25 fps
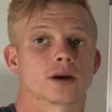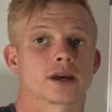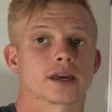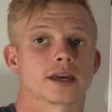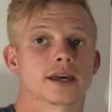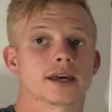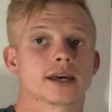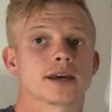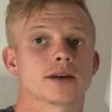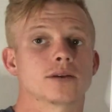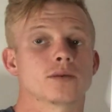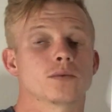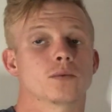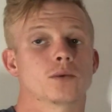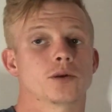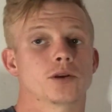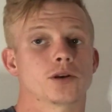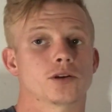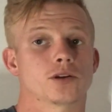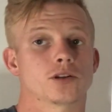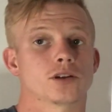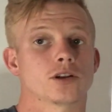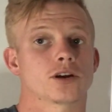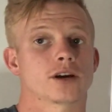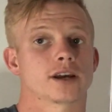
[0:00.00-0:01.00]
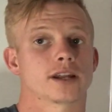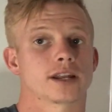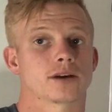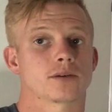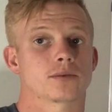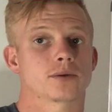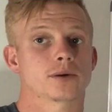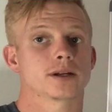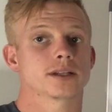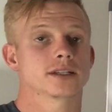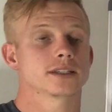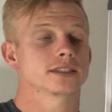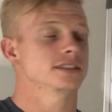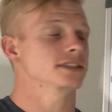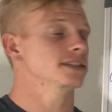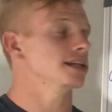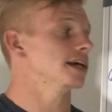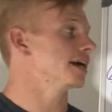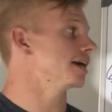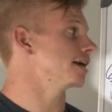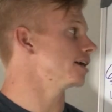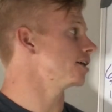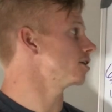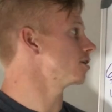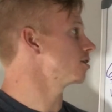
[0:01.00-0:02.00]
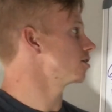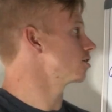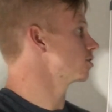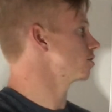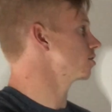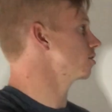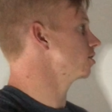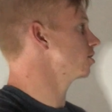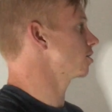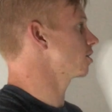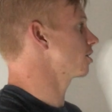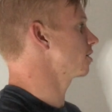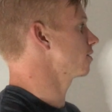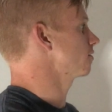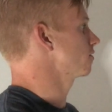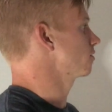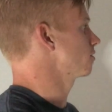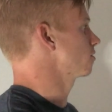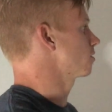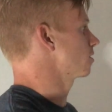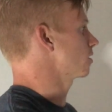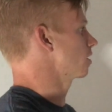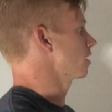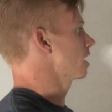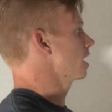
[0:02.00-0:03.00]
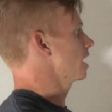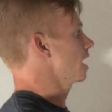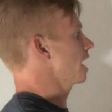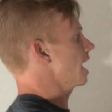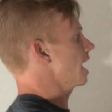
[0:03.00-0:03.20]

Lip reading: again, when you're looking at real estate, you're looking for